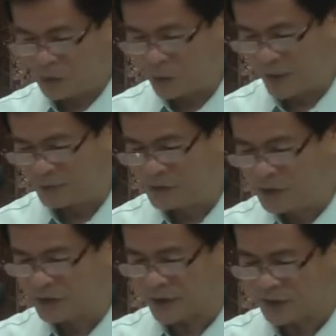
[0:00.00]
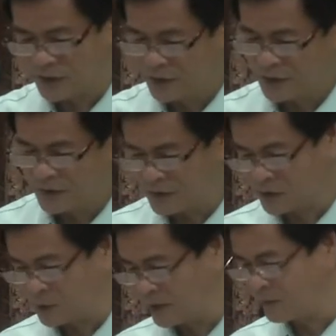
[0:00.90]
To have Jesus is
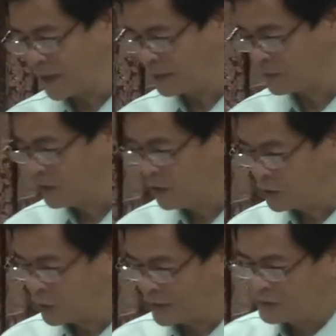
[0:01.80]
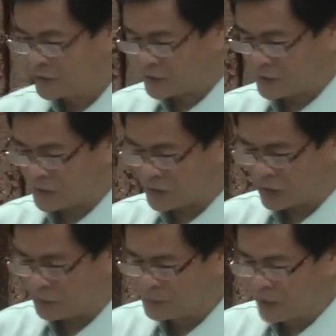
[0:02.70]
to have life. To have Jesus is
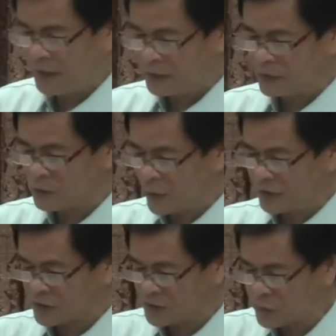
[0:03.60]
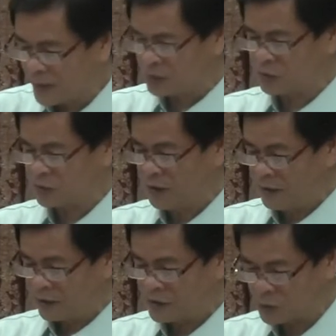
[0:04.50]
to obtain the greatest treasure
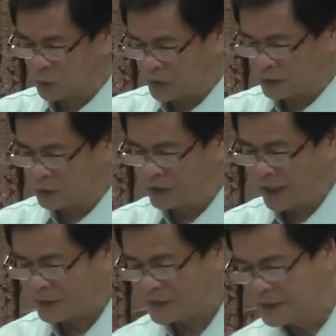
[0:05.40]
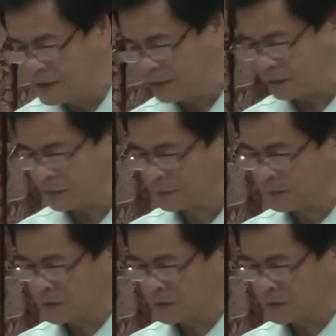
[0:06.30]
this world could ever give.